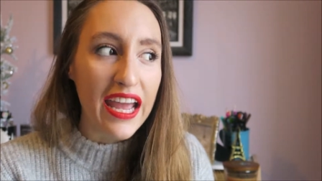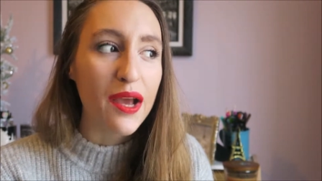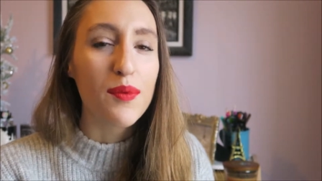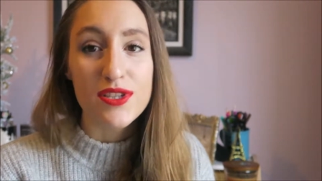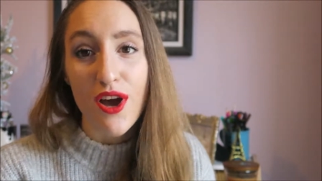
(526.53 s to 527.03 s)

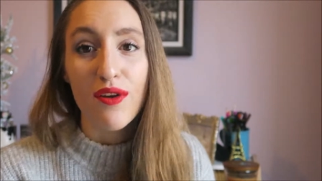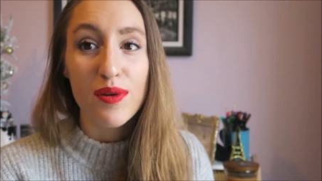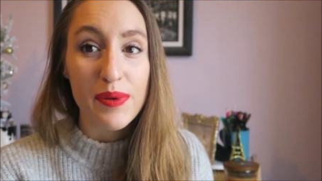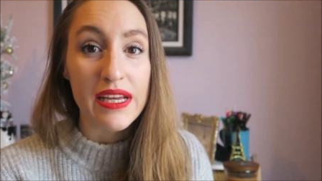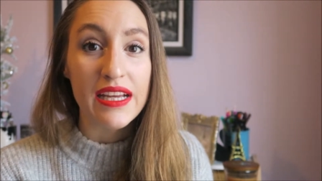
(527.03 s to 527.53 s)
It was on
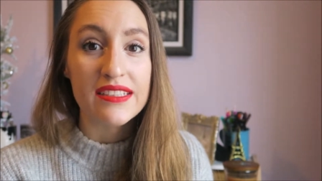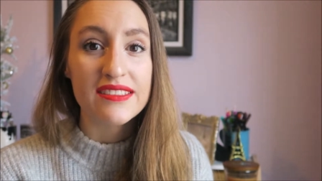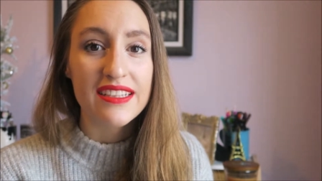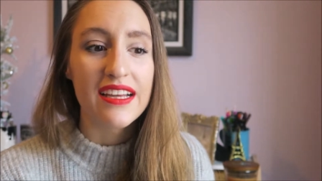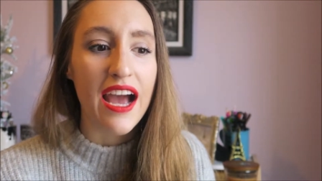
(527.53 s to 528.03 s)
repeat.
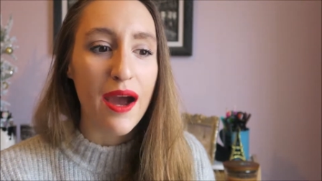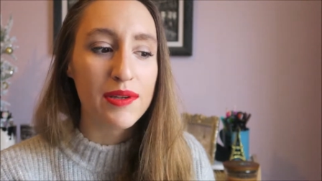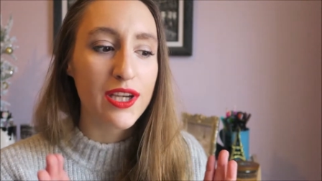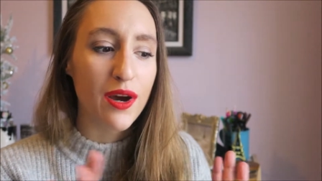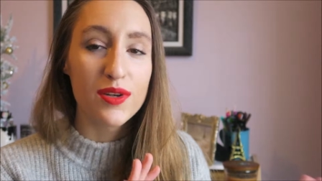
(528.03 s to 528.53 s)
I
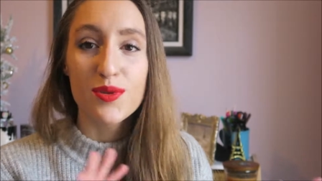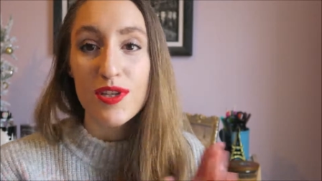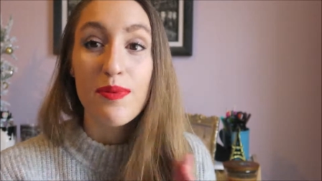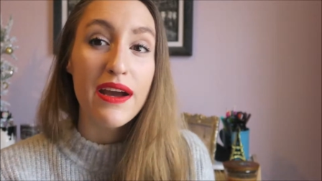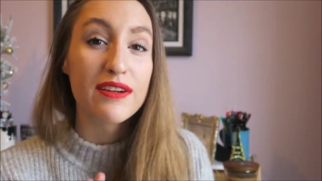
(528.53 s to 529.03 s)
would go
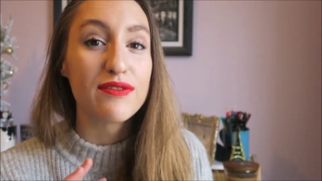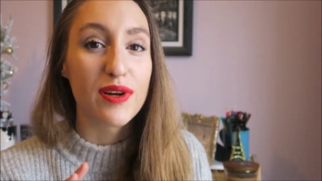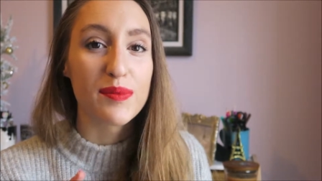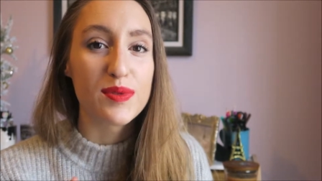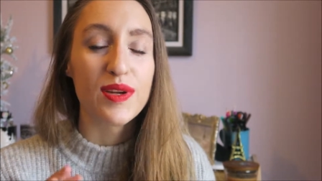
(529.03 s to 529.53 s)
switch back and
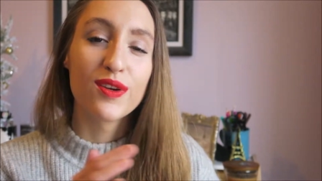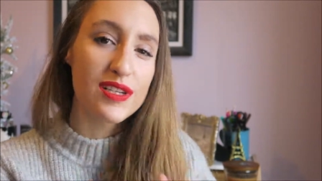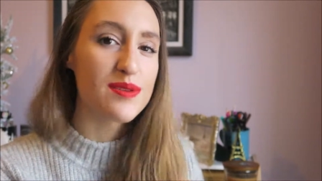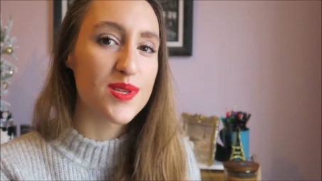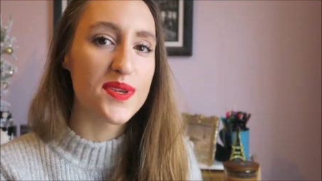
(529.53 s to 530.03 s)
forth between Christmas